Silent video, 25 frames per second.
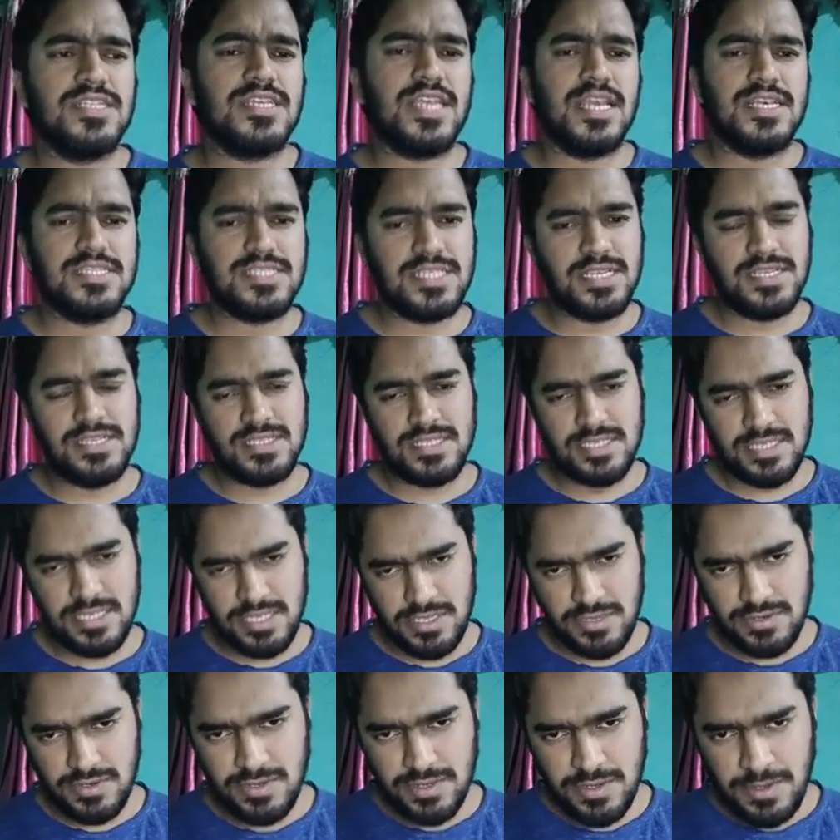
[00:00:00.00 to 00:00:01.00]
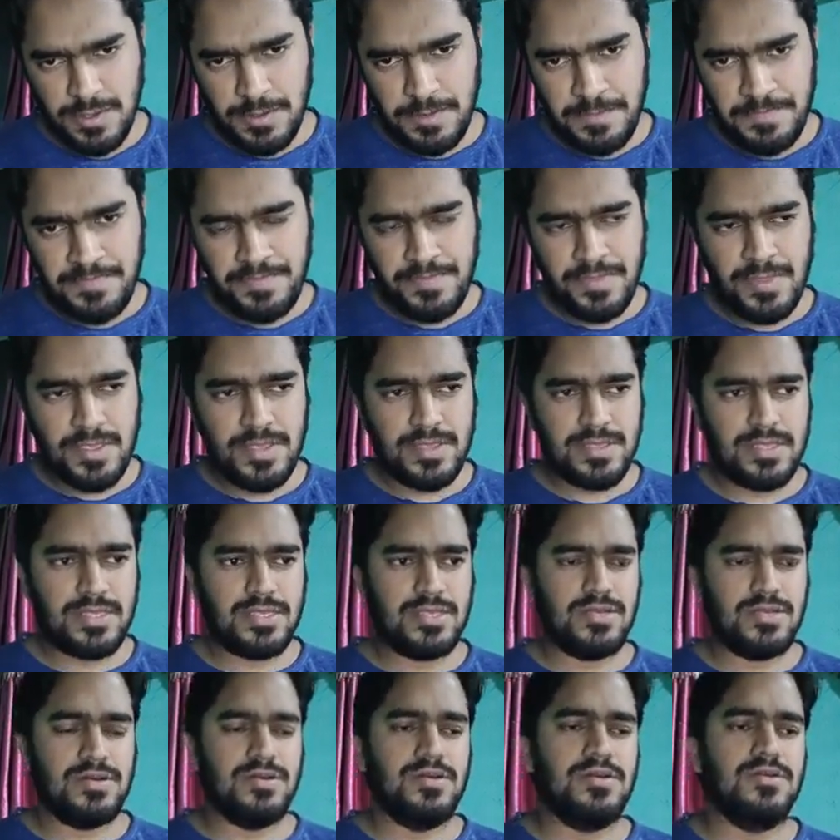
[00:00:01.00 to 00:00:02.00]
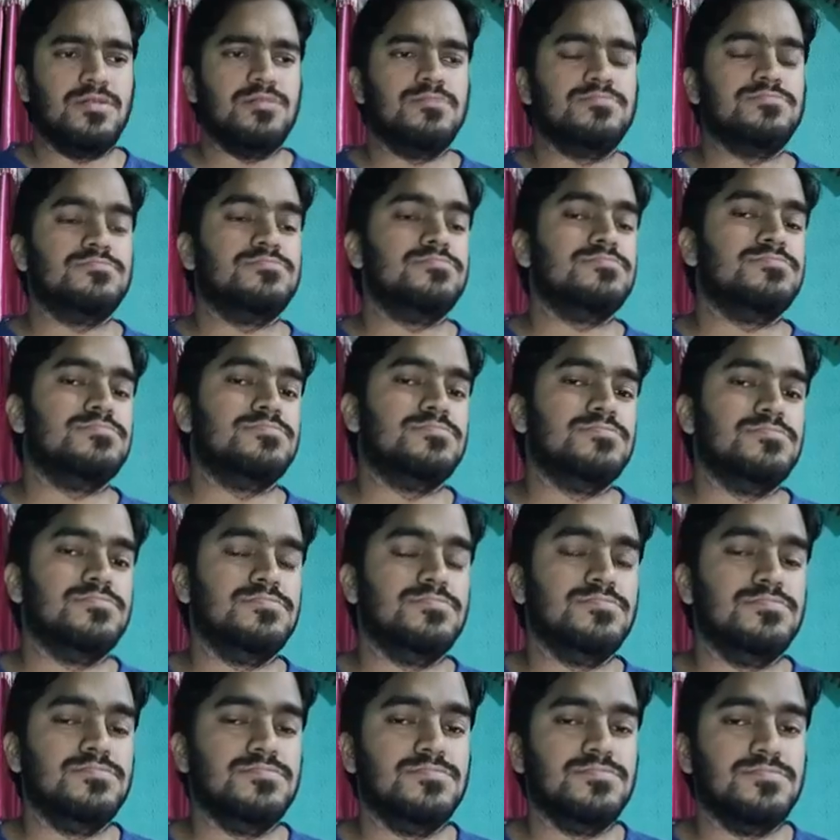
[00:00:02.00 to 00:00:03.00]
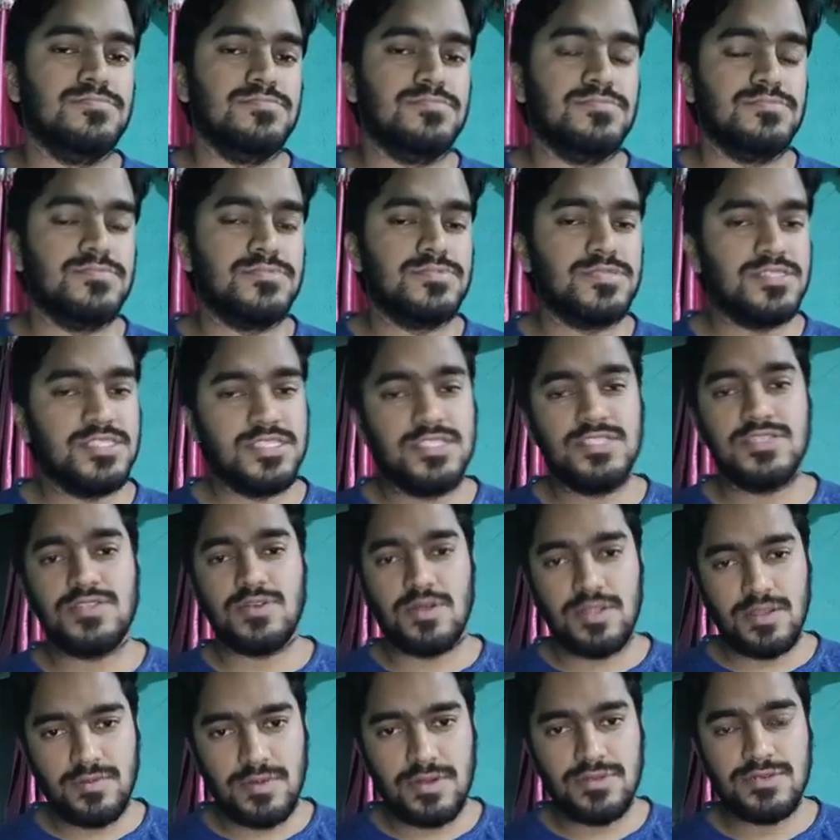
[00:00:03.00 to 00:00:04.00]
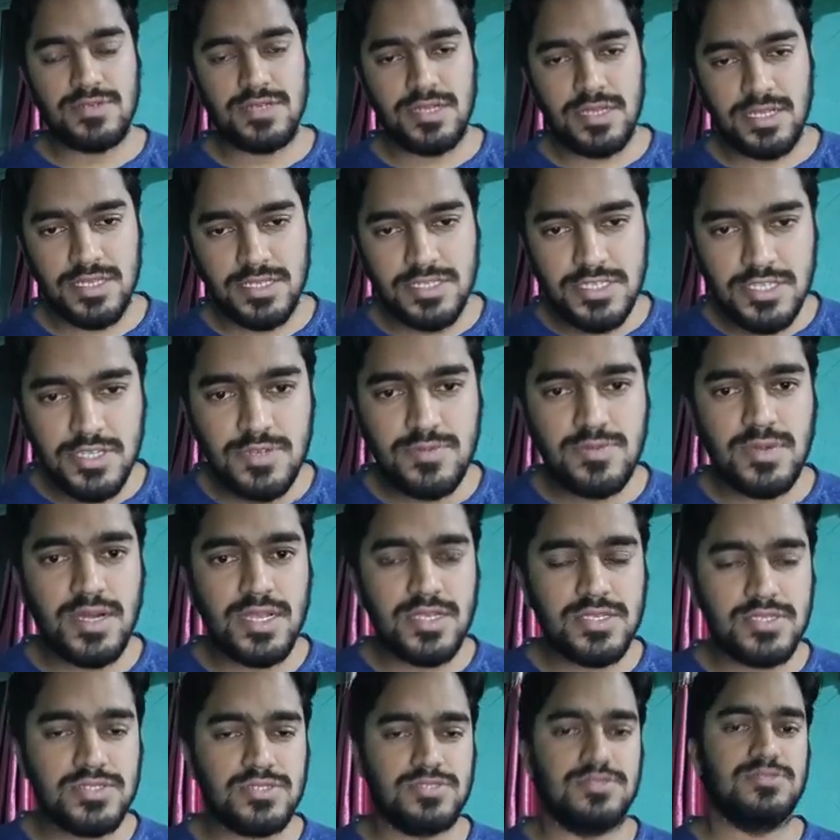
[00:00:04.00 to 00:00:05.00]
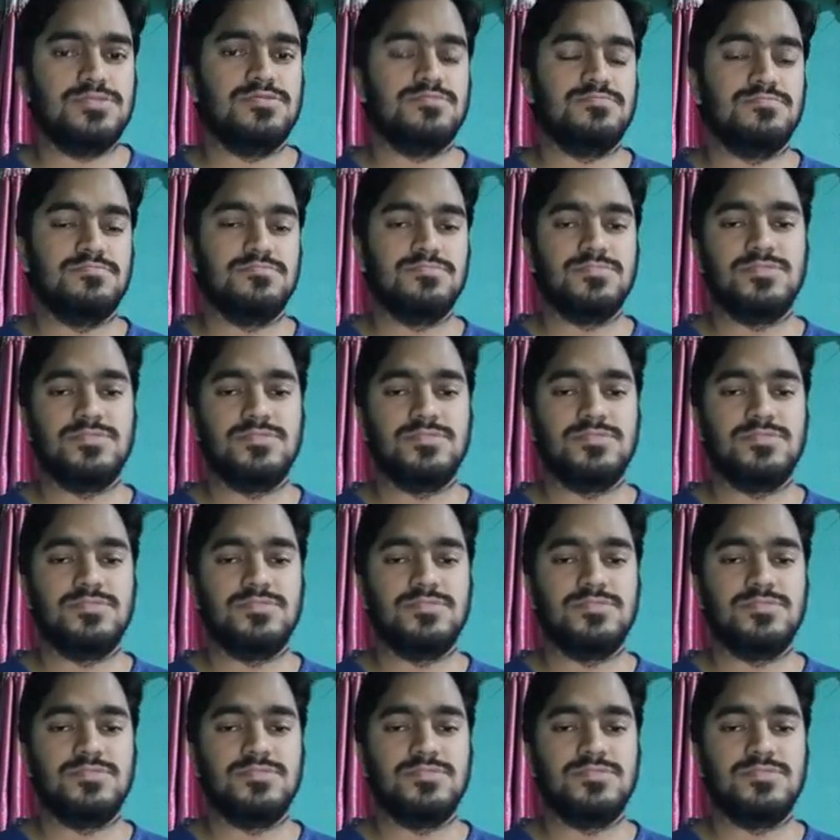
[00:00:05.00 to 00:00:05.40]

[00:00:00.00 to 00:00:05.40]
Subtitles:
Cancer Institute. So this is all about tumors. So